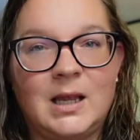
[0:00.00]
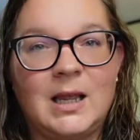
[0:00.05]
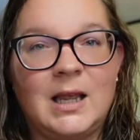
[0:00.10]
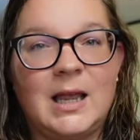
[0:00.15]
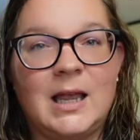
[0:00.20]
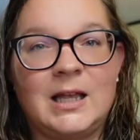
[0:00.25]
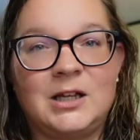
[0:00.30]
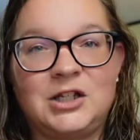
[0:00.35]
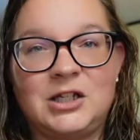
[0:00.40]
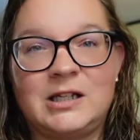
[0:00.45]

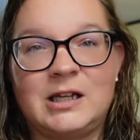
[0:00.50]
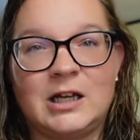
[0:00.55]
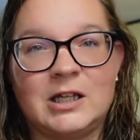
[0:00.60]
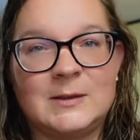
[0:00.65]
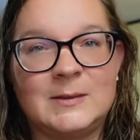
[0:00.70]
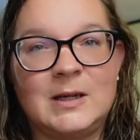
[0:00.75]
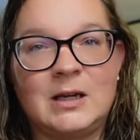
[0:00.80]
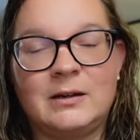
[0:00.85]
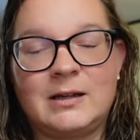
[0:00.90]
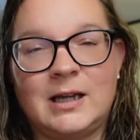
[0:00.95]
And she tells
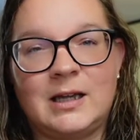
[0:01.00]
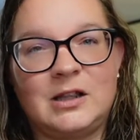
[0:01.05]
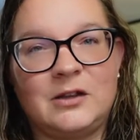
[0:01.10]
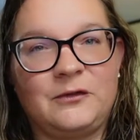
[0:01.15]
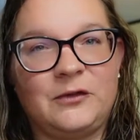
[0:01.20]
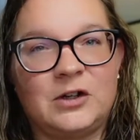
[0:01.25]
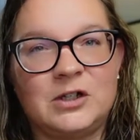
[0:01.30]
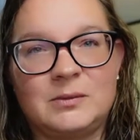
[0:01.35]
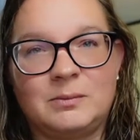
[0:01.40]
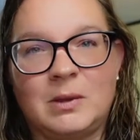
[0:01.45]
me, okay, the
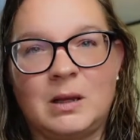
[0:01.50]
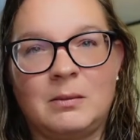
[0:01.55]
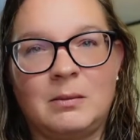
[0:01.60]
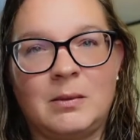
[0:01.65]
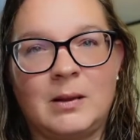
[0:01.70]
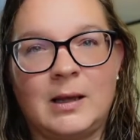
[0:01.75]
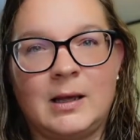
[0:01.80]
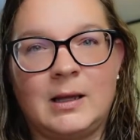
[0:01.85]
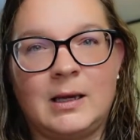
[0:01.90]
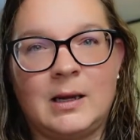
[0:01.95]
first blah,
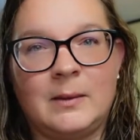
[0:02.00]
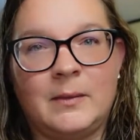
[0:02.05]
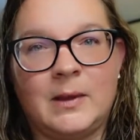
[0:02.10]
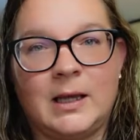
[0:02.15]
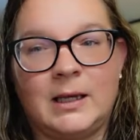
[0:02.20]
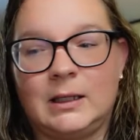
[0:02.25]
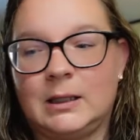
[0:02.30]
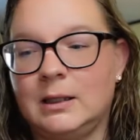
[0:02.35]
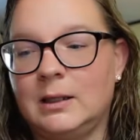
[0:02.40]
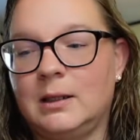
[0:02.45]
blah, and I'm
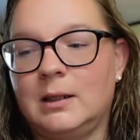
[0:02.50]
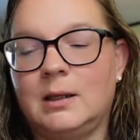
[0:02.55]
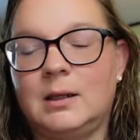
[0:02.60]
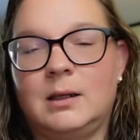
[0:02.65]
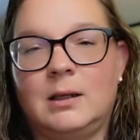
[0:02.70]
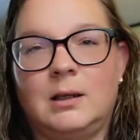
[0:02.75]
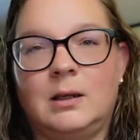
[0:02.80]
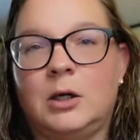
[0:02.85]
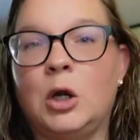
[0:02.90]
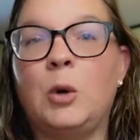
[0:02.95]
like,
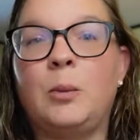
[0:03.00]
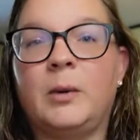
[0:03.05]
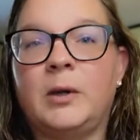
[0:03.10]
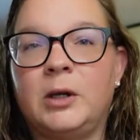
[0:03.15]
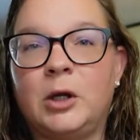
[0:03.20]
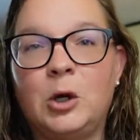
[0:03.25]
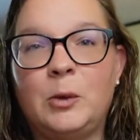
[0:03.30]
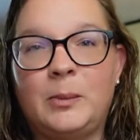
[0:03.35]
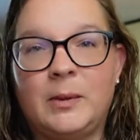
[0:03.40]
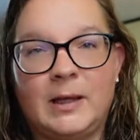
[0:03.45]
nope.
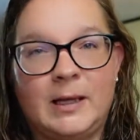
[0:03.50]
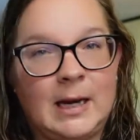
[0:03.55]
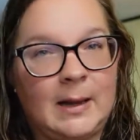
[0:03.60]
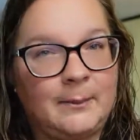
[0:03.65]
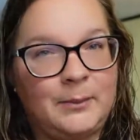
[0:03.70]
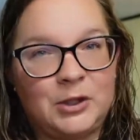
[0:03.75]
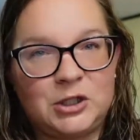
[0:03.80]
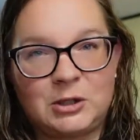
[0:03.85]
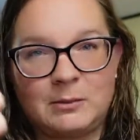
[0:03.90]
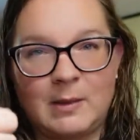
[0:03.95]
And I'm
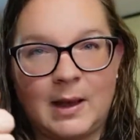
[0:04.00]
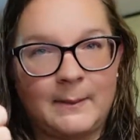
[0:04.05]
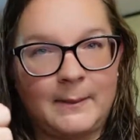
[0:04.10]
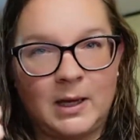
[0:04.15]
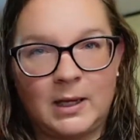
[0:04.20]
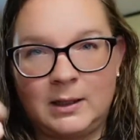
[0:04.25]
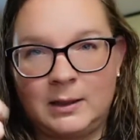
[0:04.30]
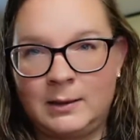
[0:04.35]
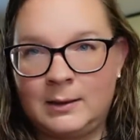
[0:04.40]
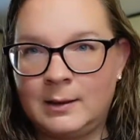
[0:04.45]
pushing my
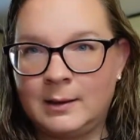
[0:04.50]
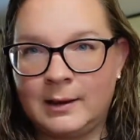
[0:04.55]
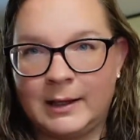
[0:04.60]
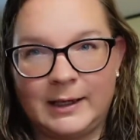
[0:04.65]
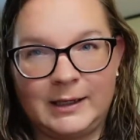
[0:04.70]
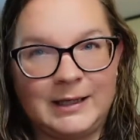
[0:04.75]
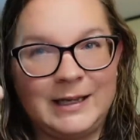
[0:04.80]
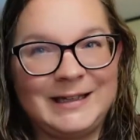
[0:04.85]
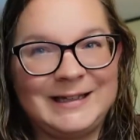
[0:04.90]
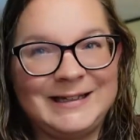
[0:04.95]
button, like,